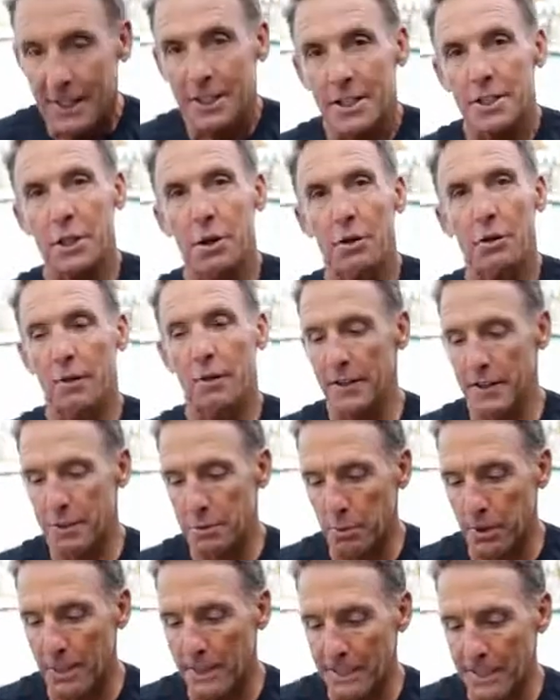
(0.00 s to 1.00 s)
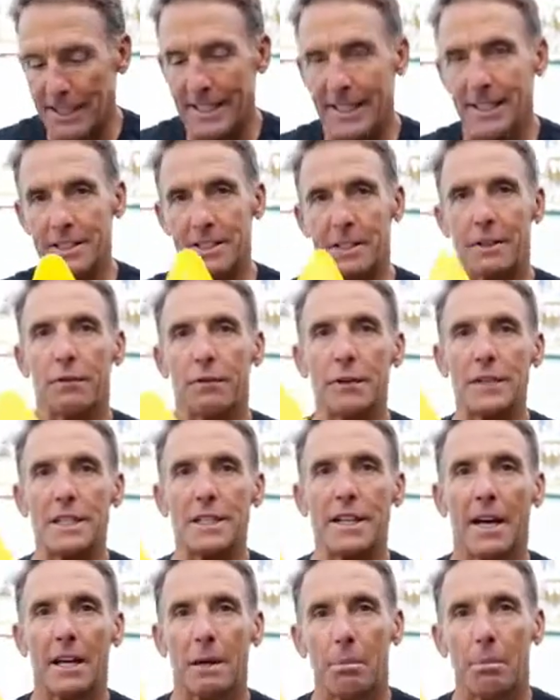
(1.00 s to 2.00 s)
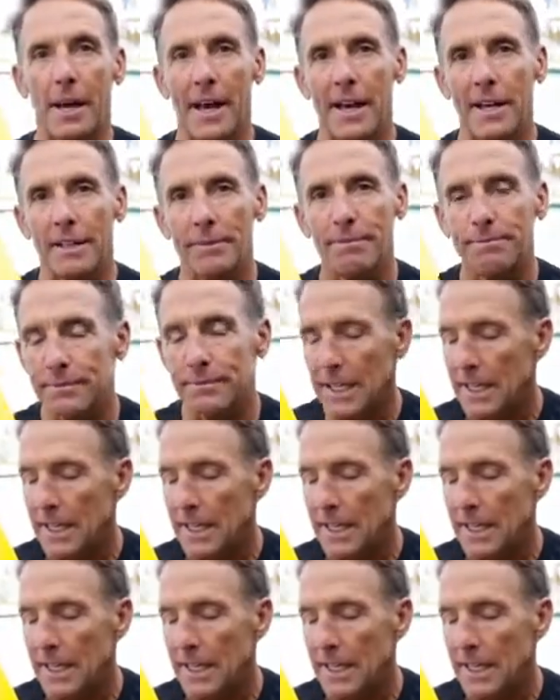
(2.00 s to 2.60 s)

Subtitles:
So this one is the Freestyler paddle,